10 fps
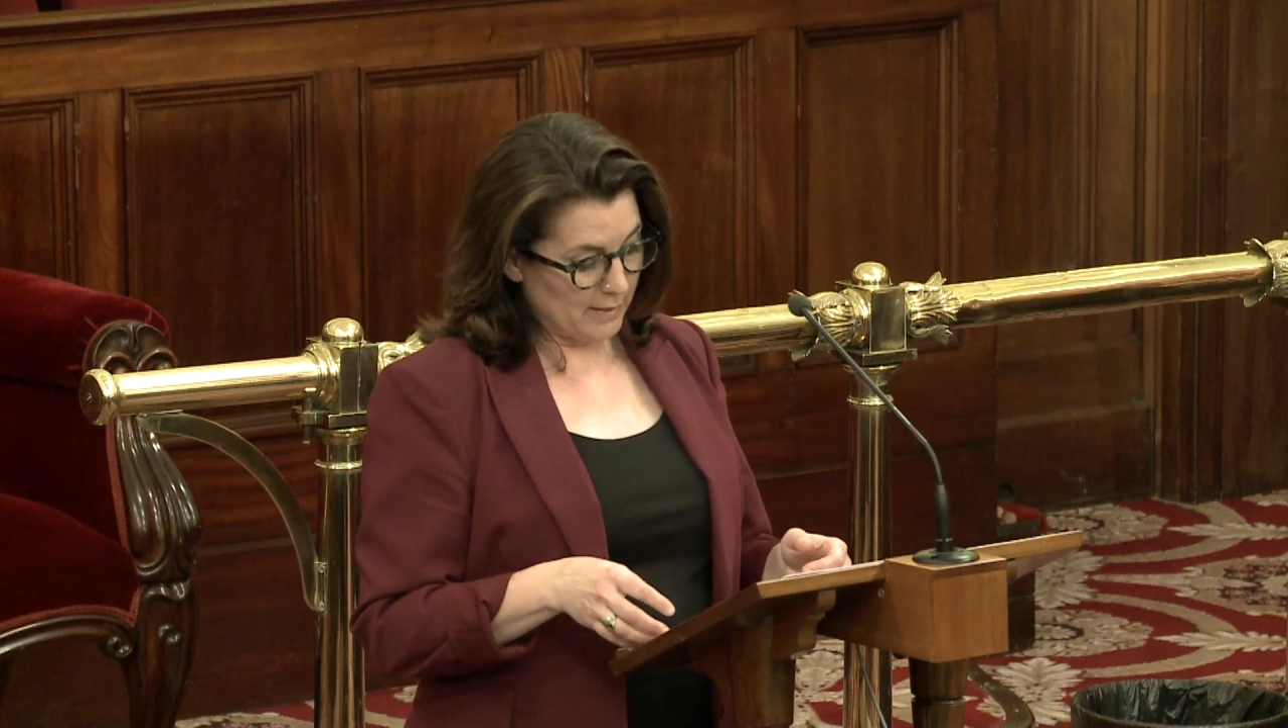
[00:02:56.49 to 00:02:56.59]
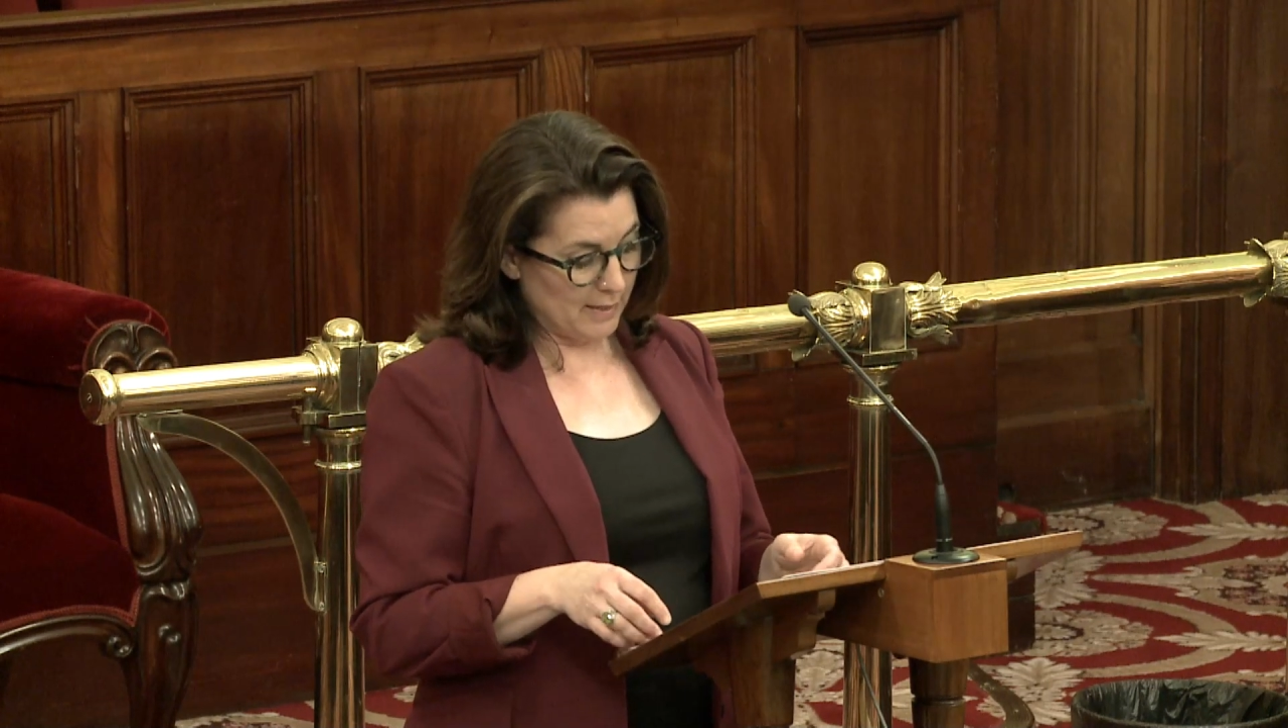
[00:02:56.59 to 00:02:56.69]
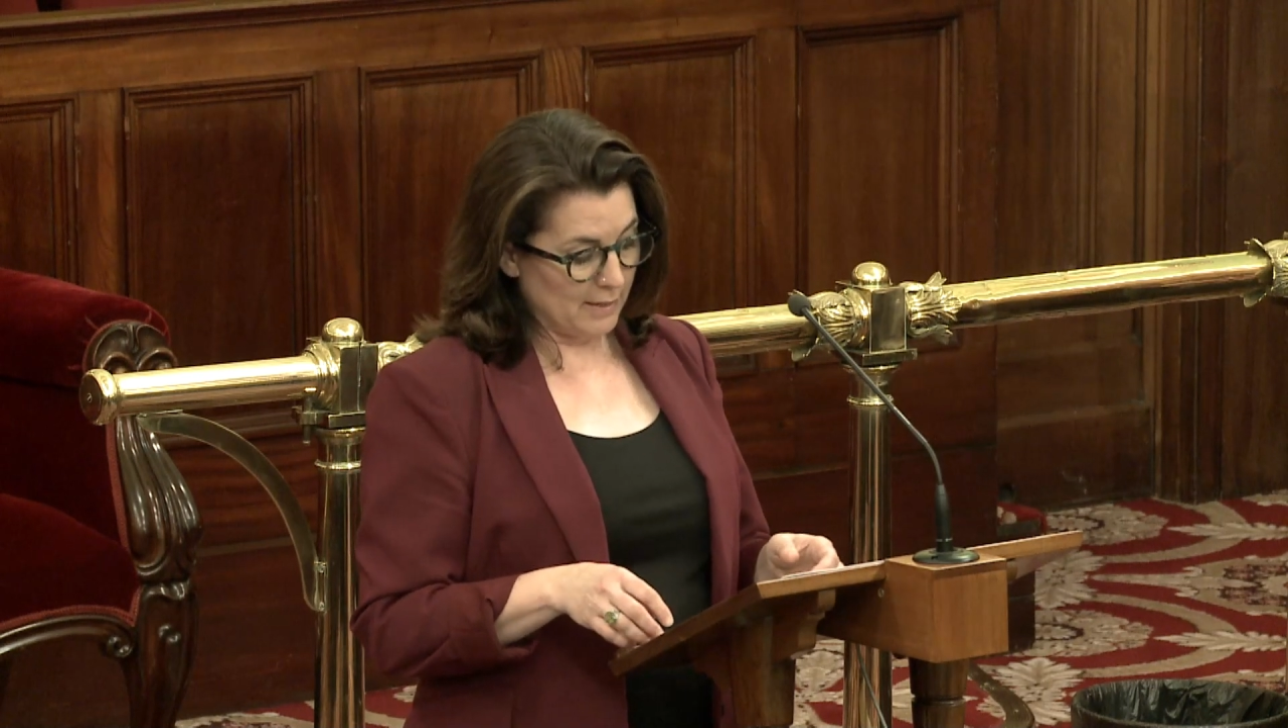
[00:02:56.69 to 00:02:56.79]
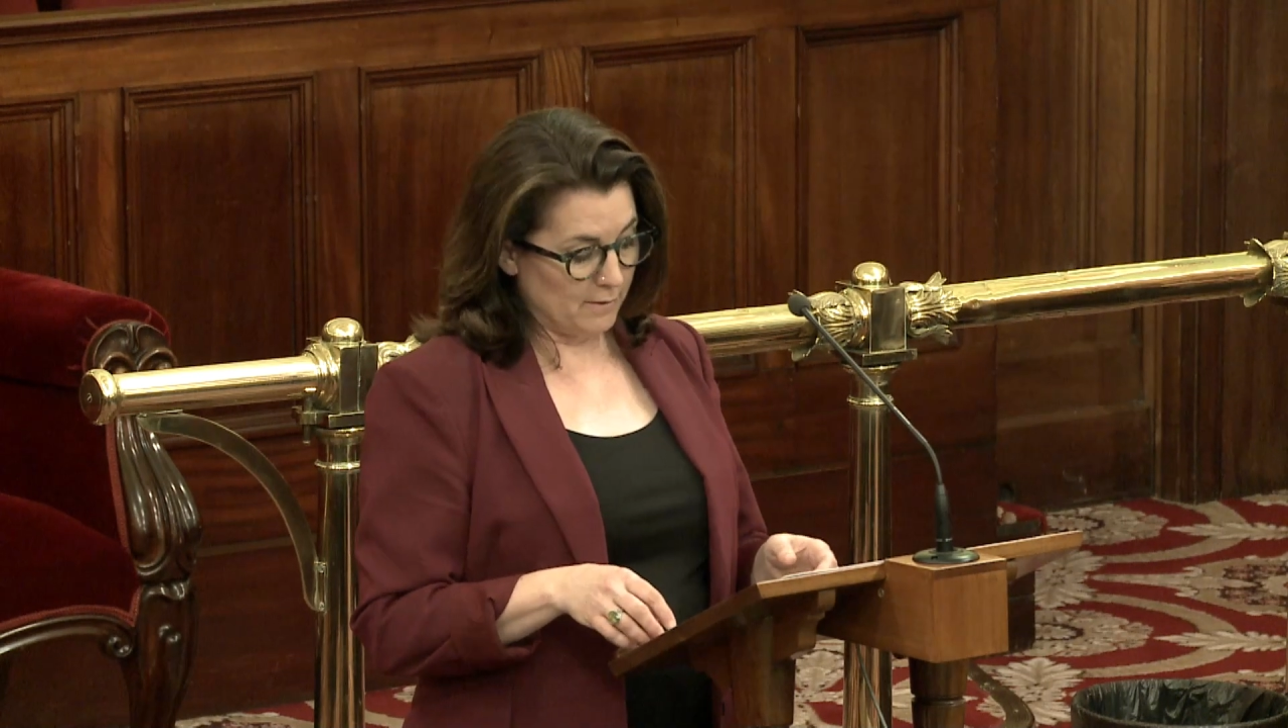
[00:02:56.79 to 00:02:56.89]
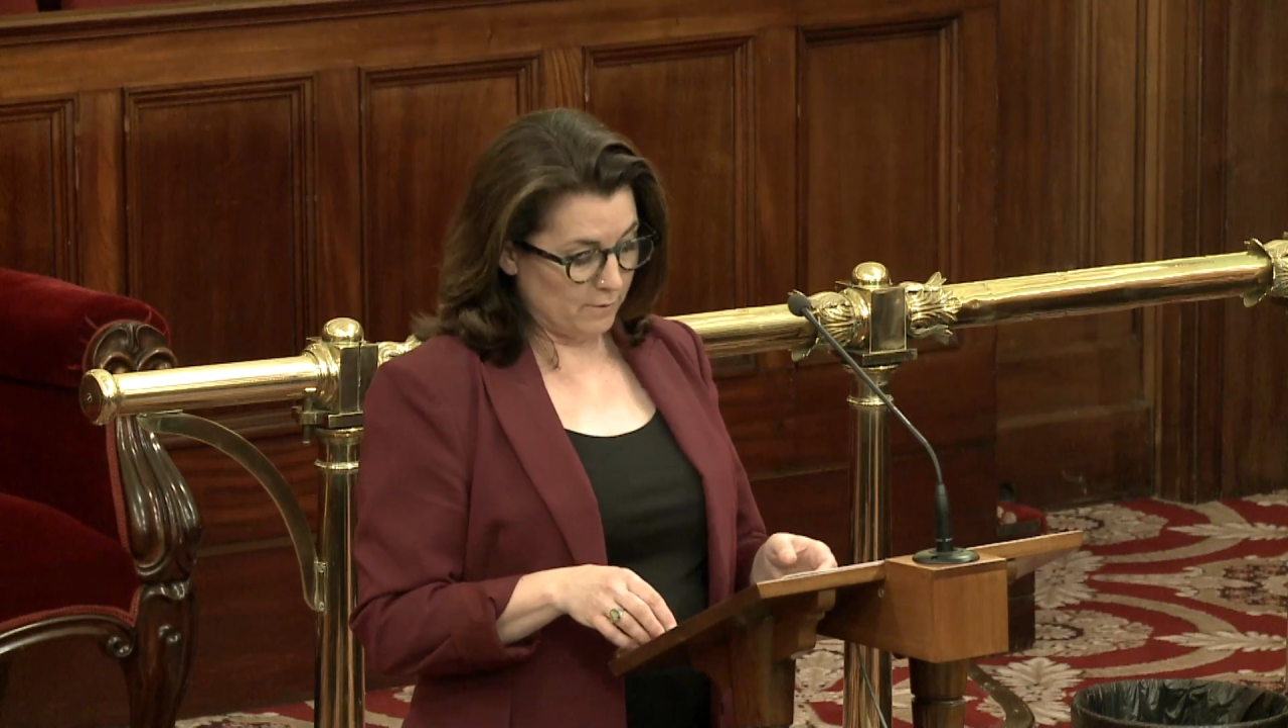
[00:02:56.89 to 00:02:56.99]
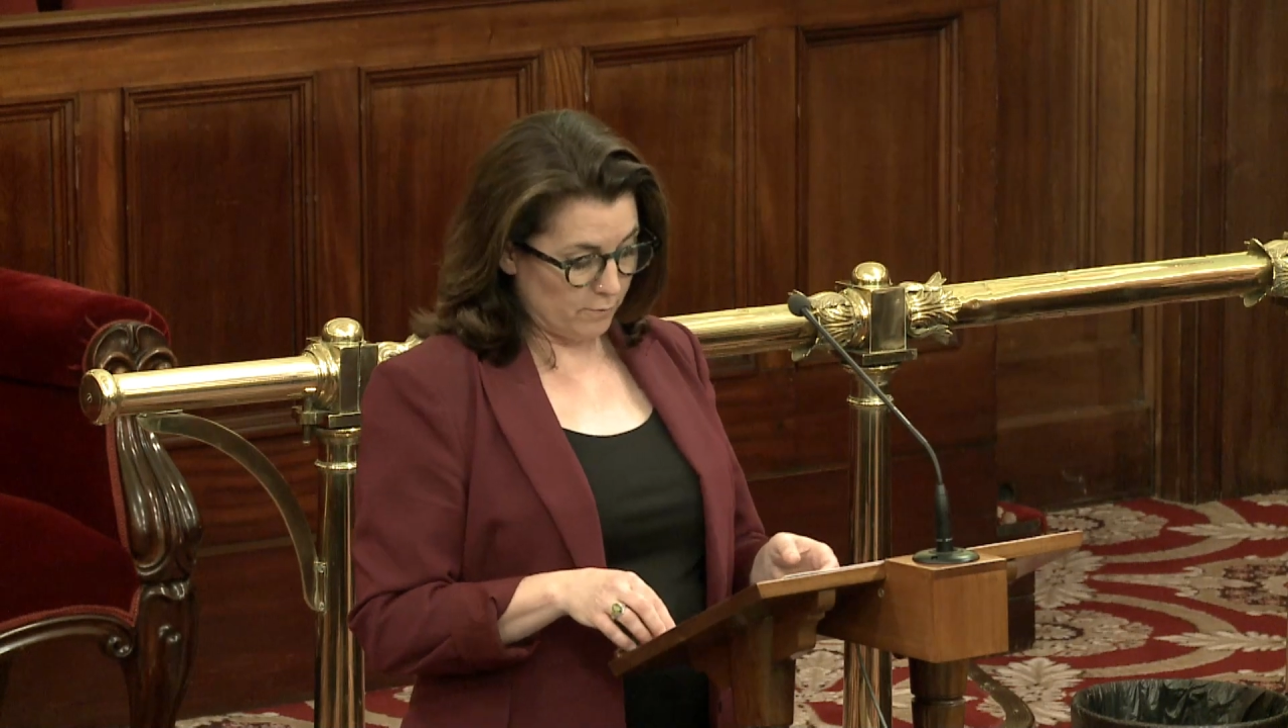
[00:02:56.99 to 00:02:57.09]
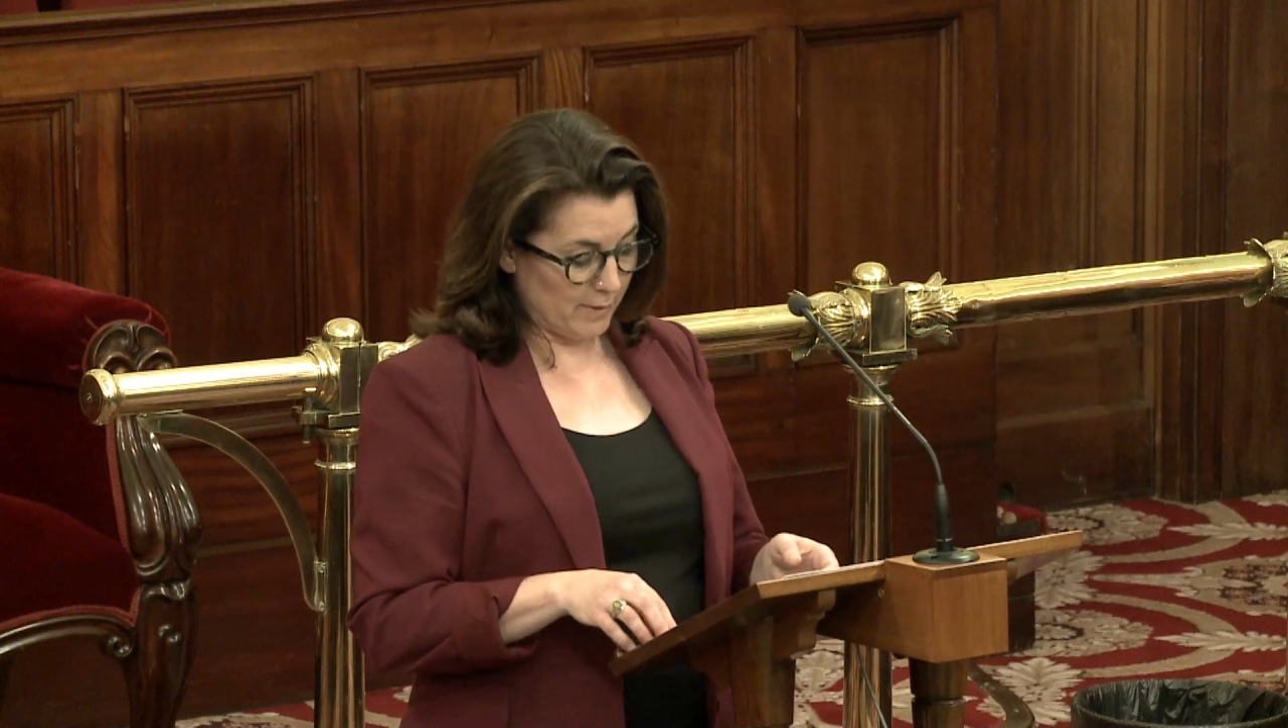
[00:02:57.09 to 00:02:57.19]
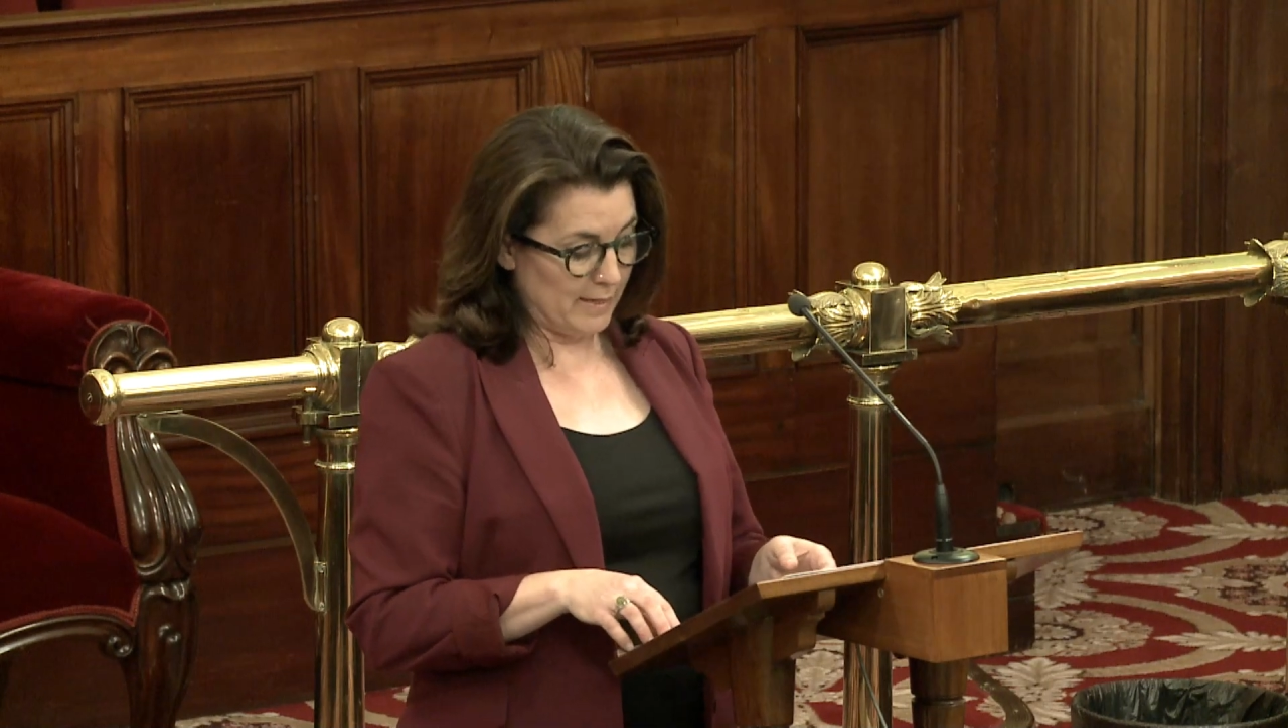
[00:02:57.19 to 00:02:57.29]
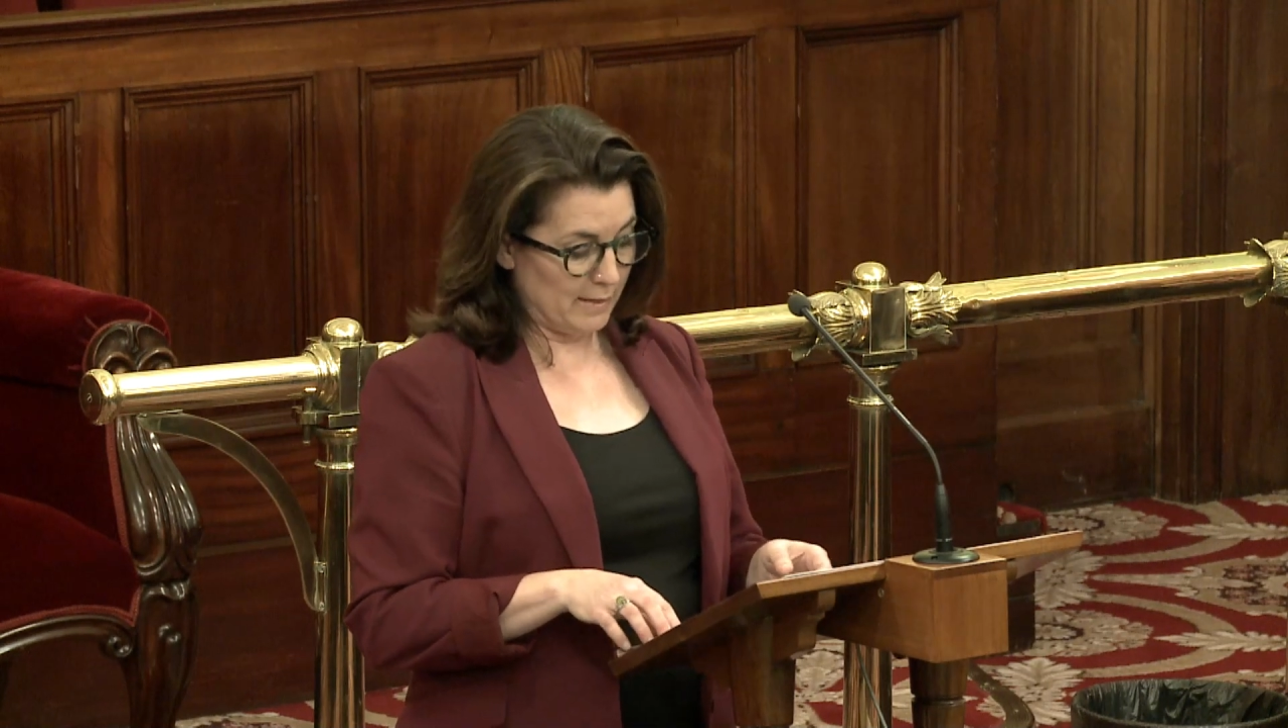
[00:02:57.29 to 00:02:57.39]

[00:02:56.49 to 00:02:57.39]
that 3,